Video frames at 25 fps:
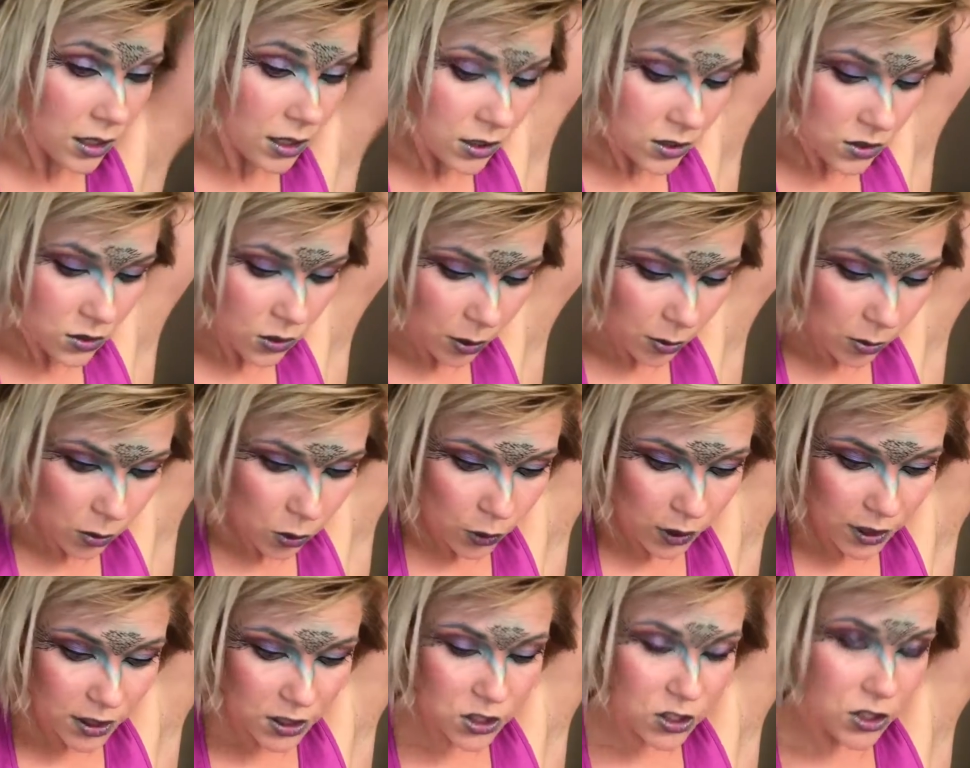So I'm
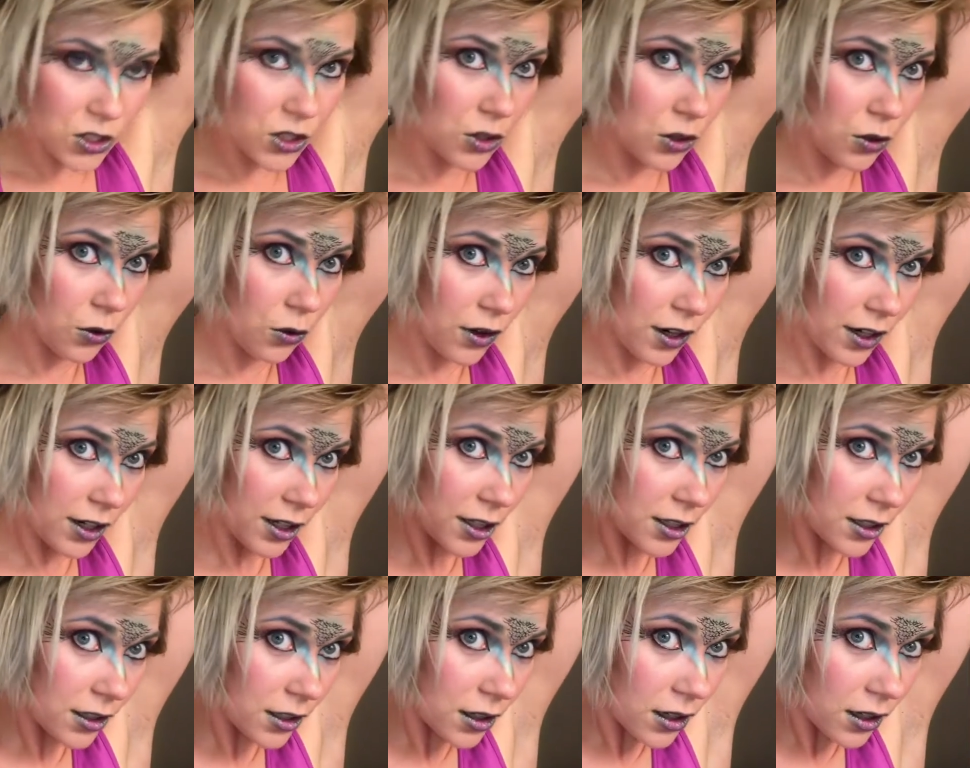going to
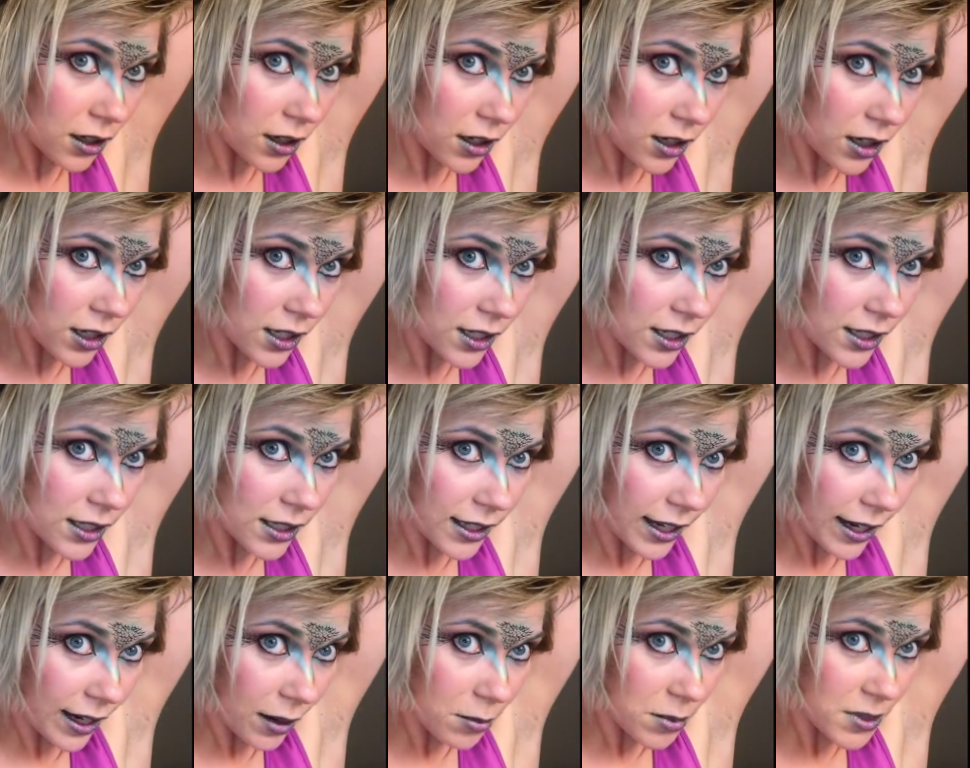
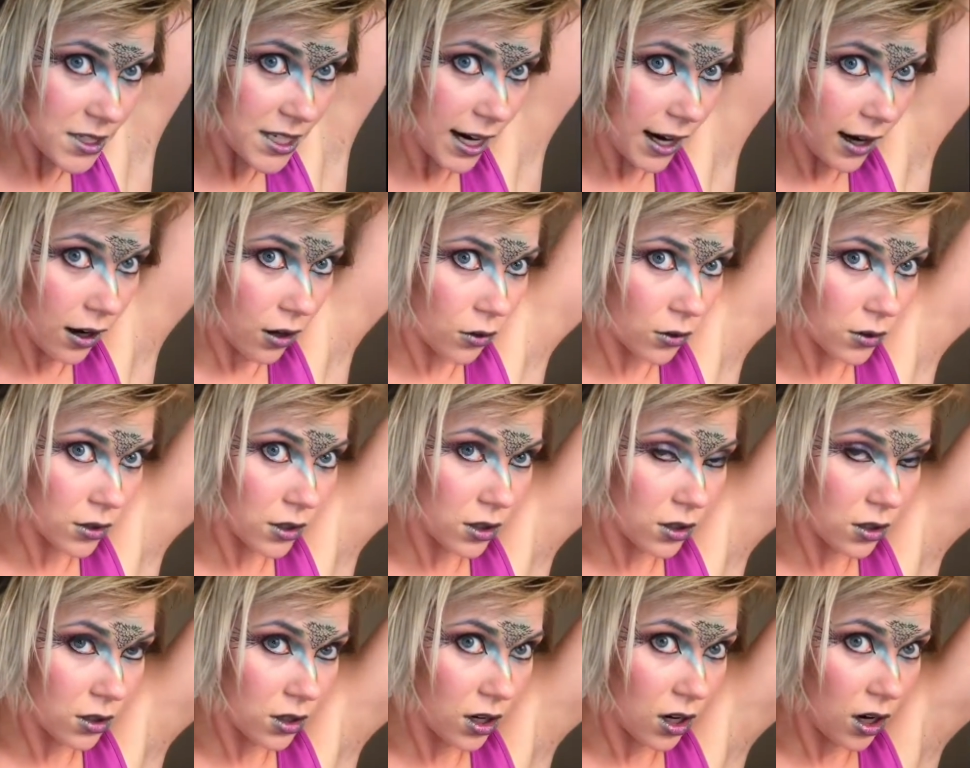clamp
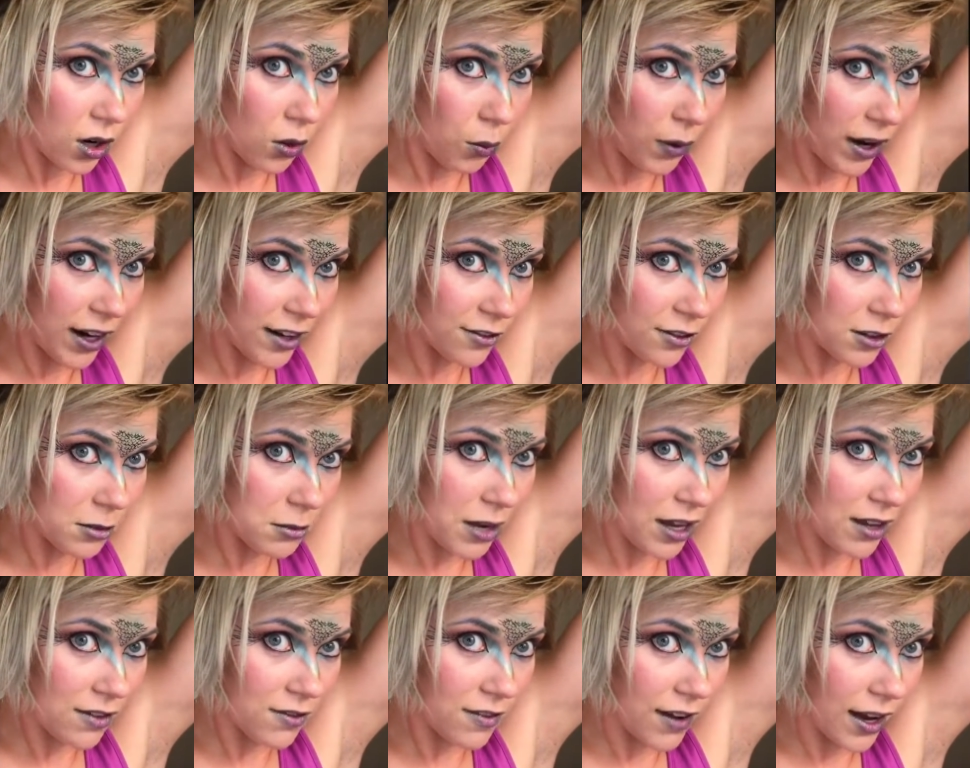down away from
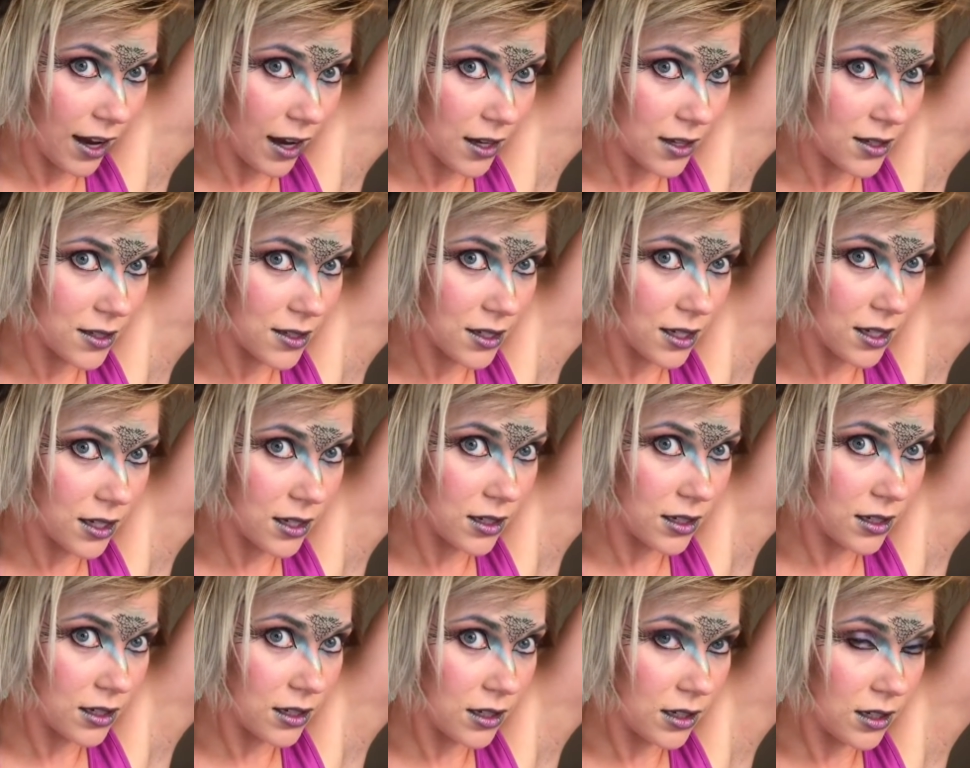my face
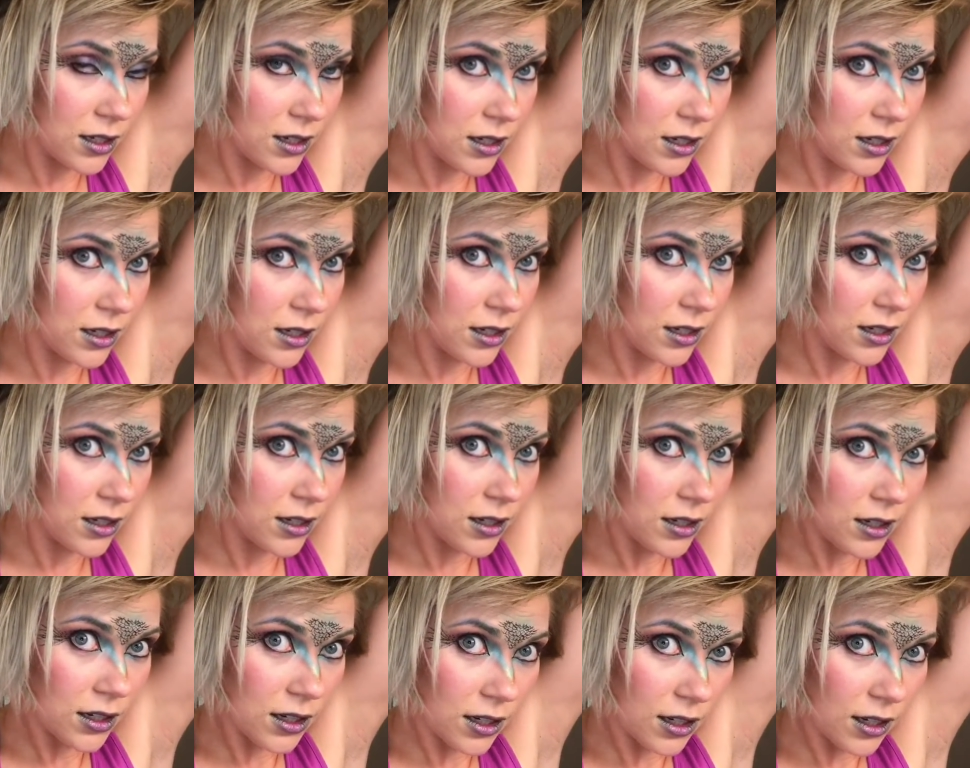
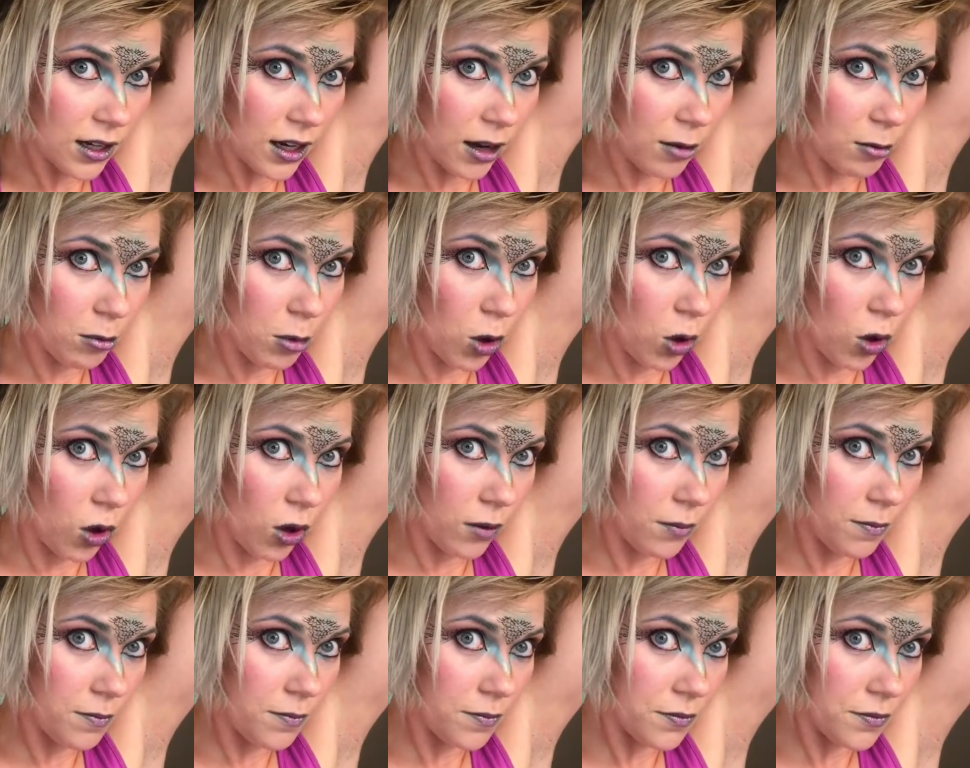and
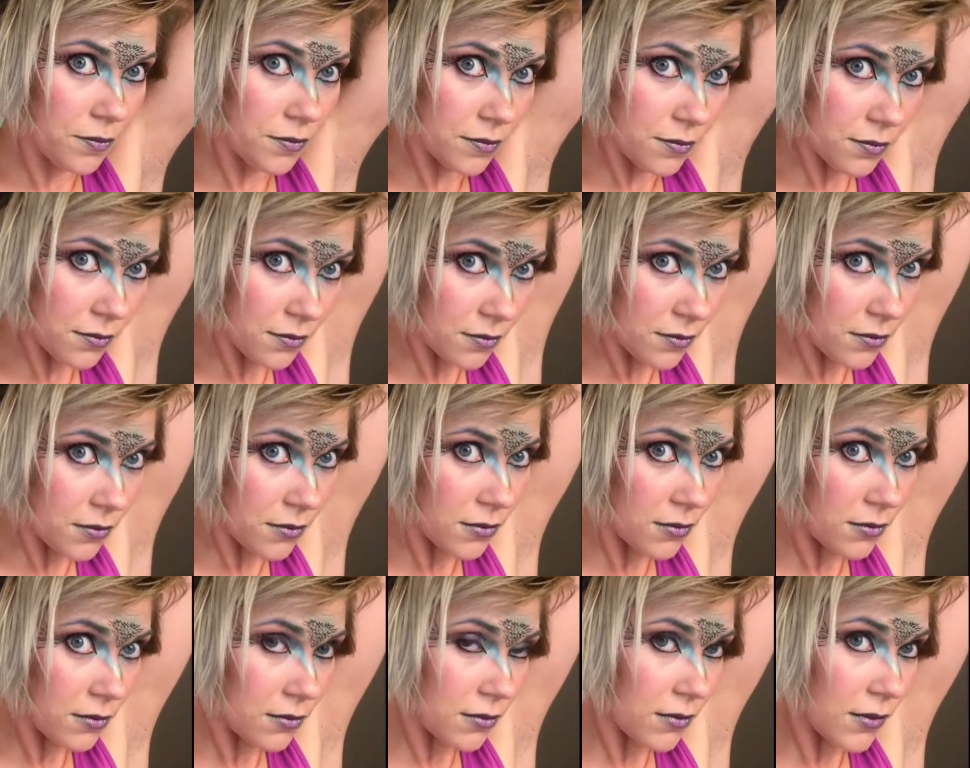pull.
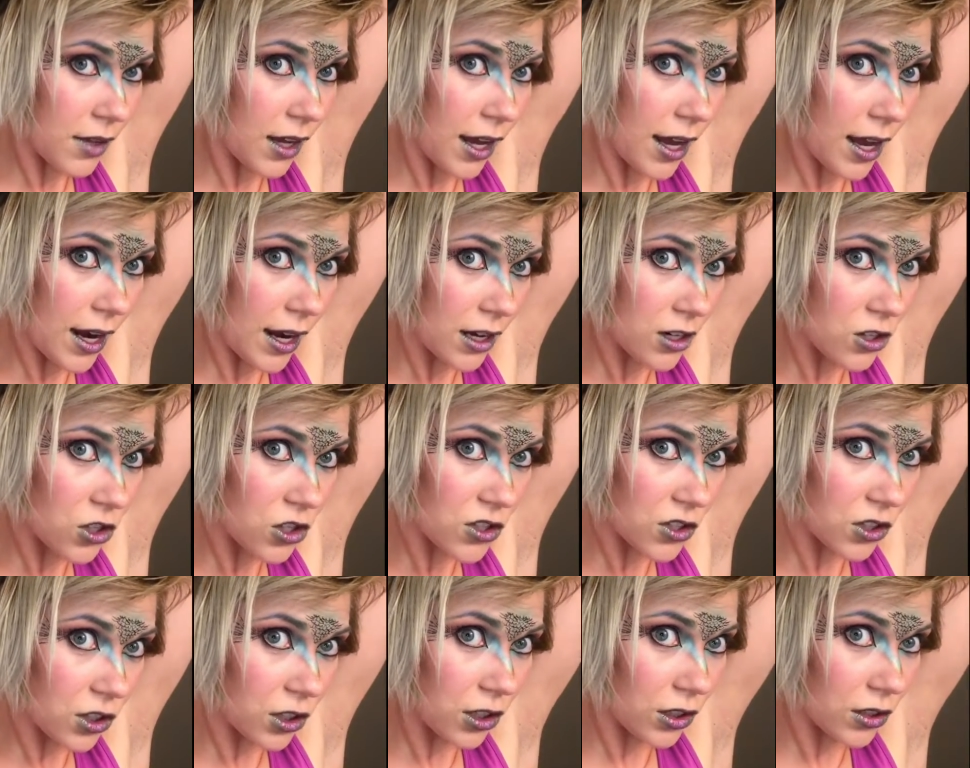And it
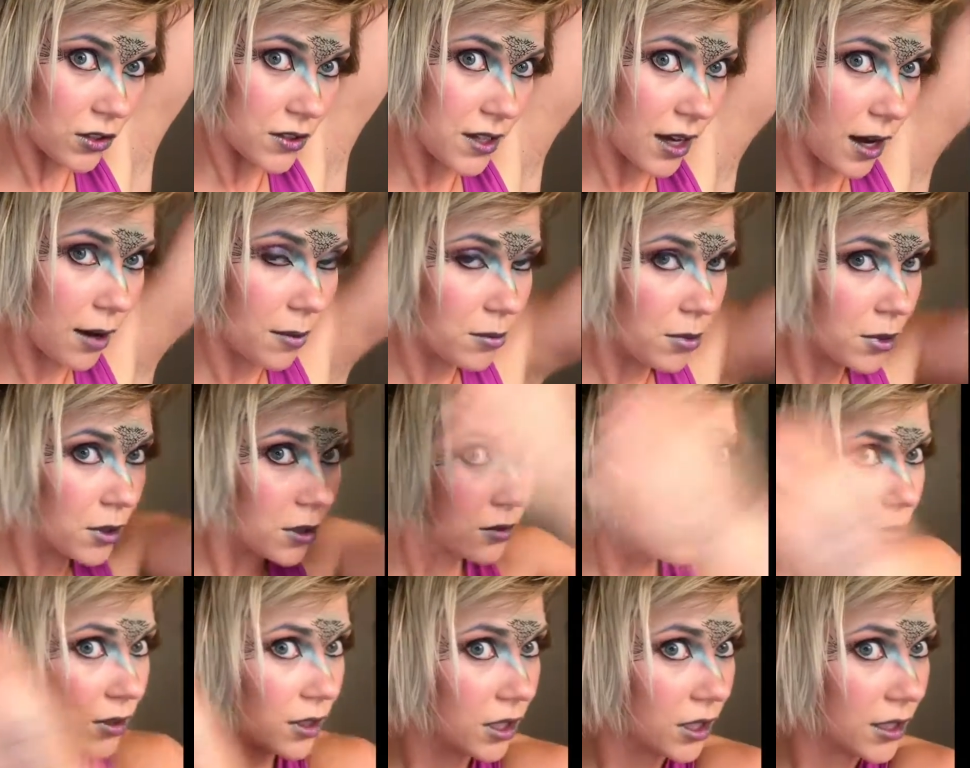just curls up
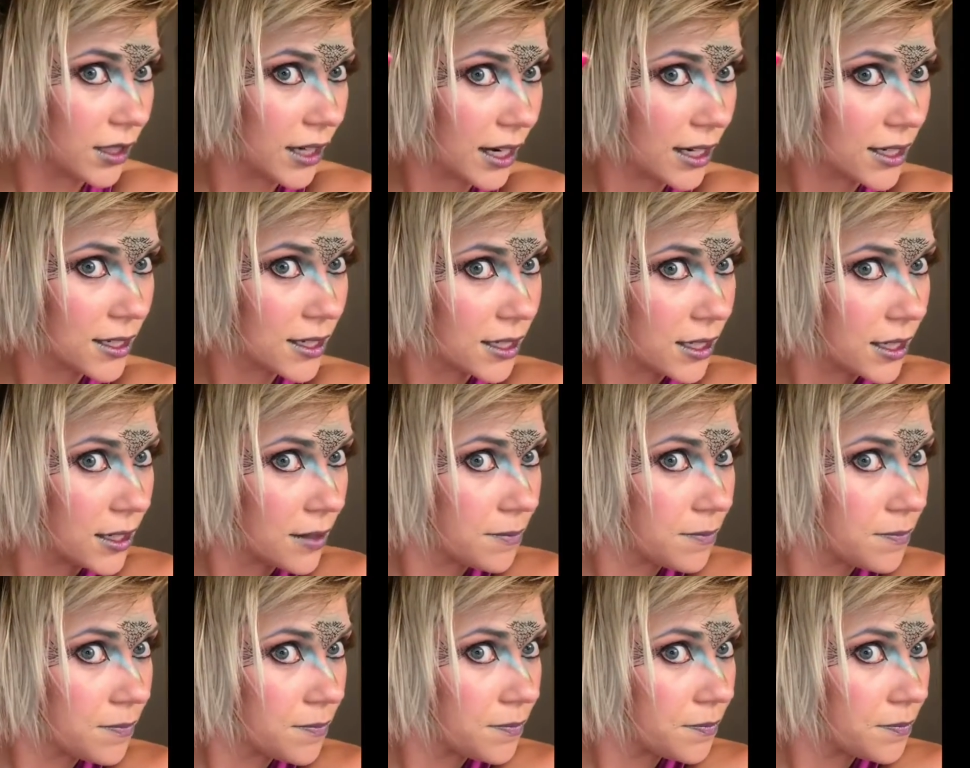real nicely.